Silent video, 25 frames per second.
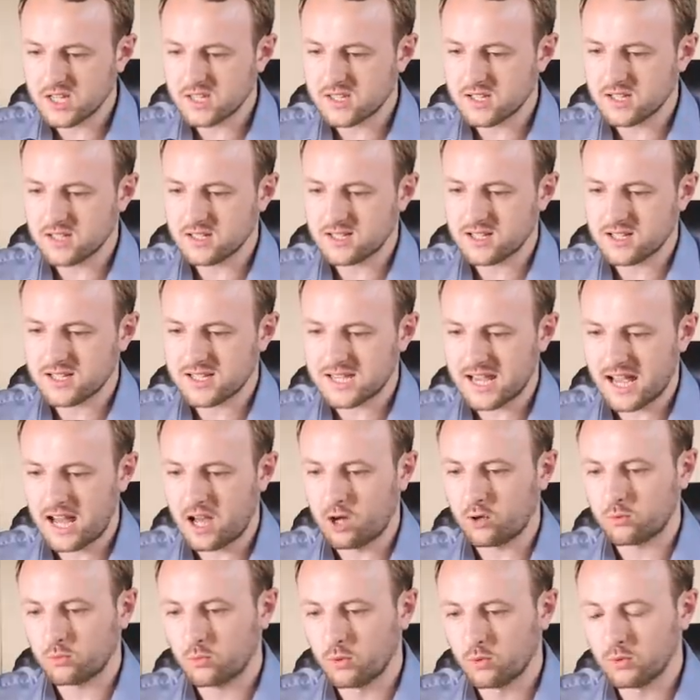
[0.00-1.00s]
is it to
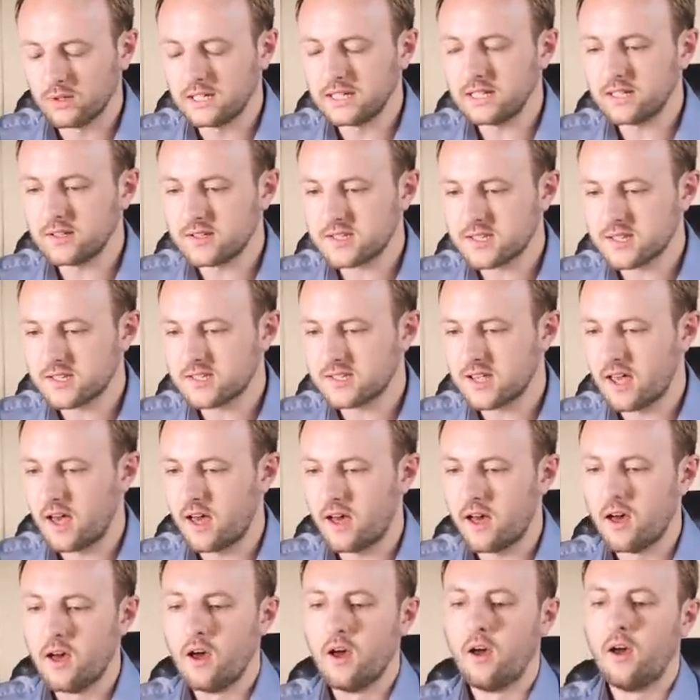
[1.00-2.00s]
town? Well, Leeds is
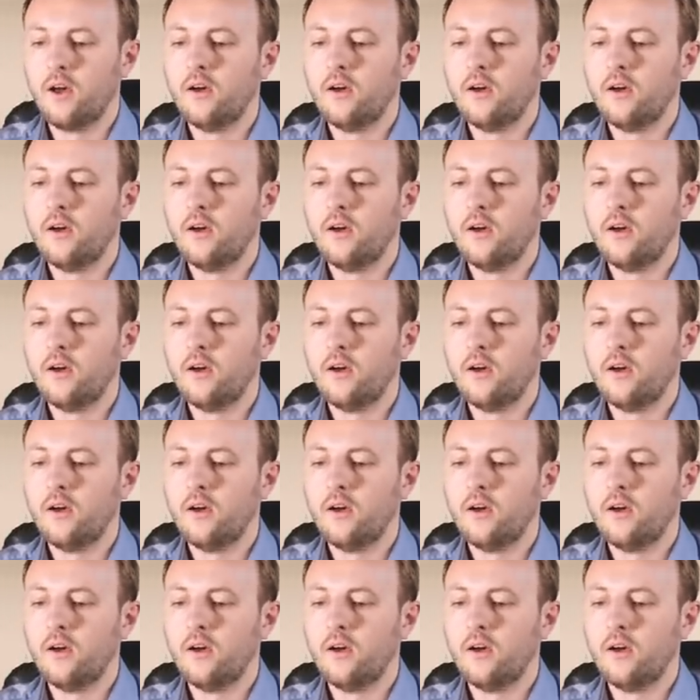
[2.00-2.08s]
there.